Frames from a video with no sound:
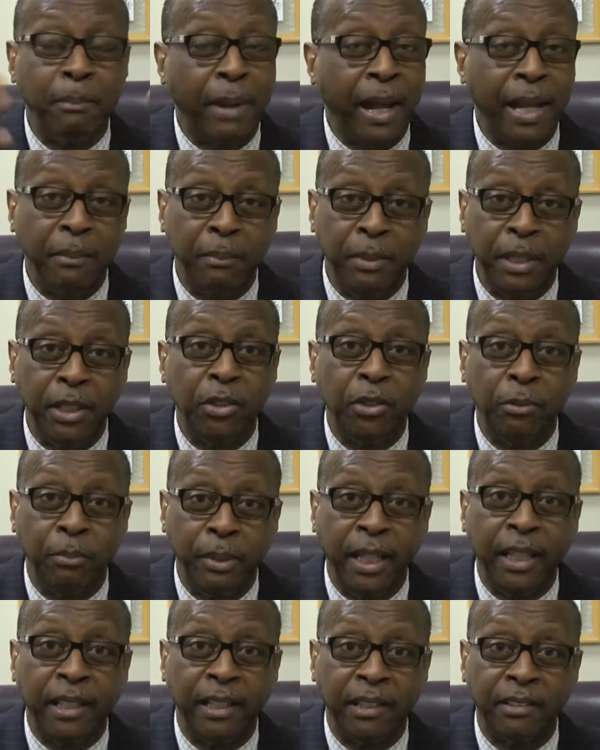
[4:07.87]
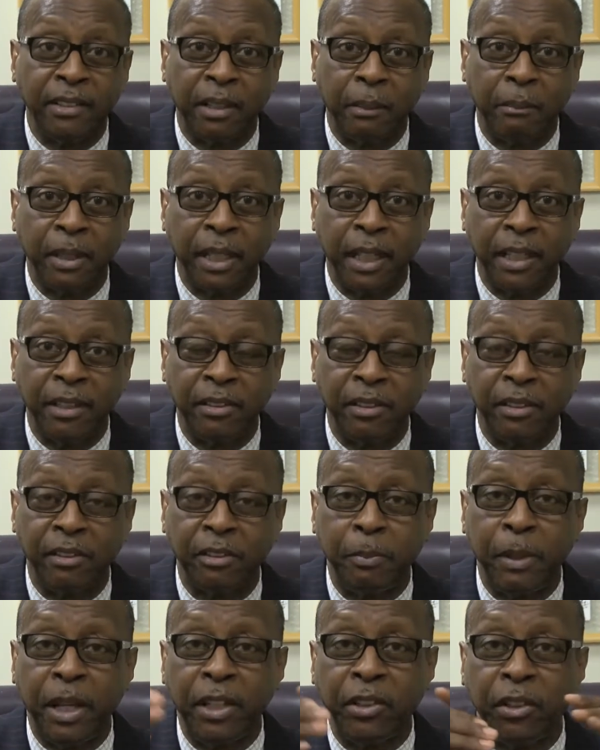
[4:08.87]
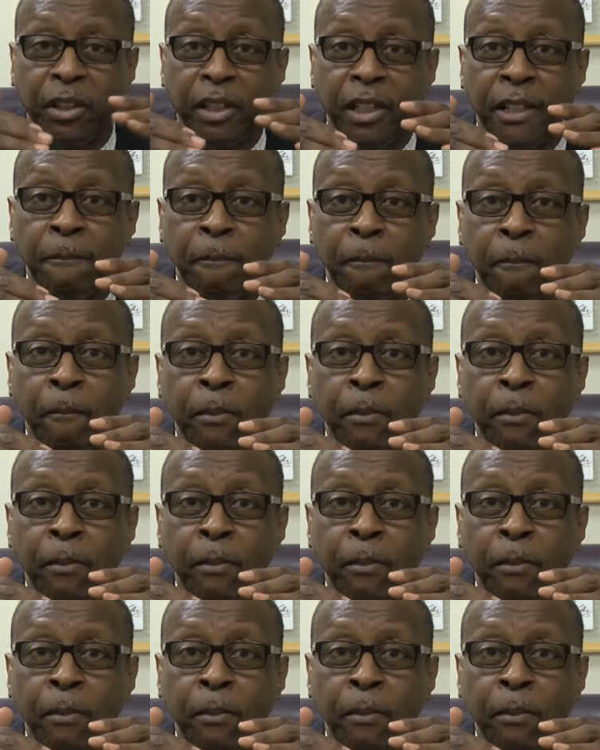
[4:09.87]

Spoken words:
might be too big in some cases, especially